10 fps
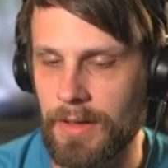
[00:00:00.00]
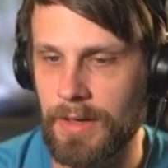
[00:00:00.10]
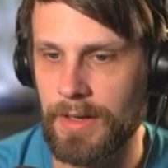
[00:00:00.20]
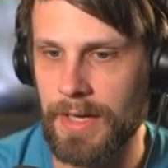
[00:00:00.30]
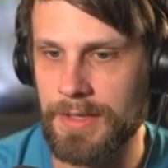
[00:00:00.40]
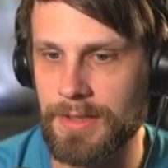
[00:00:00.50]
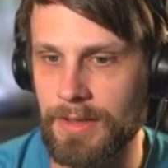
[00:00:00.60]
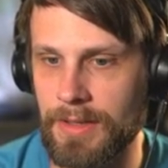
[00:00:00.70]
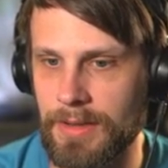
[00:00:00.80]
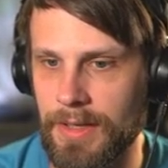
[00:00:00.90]
And I
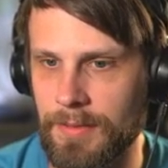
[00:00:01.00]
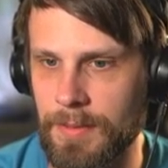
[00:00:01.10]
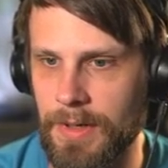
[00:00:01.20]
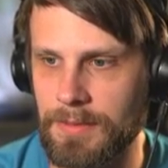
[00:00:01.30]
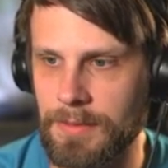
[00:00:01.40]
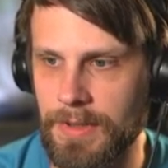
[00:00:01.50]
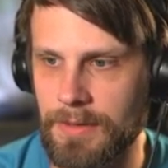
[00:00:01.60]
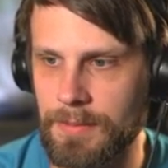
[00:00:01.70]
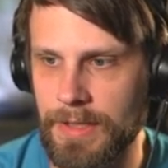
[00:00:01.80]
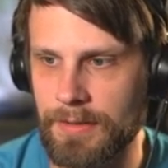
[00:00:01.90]
actually think that's probably
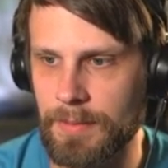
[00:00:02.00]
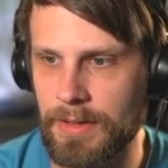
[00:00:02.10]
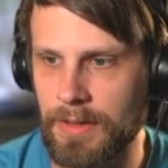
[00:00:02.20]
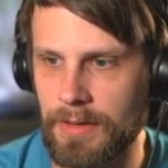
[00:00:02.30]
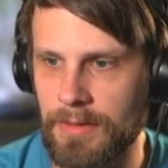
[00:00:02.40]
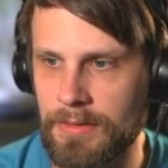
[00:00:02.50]
the best play.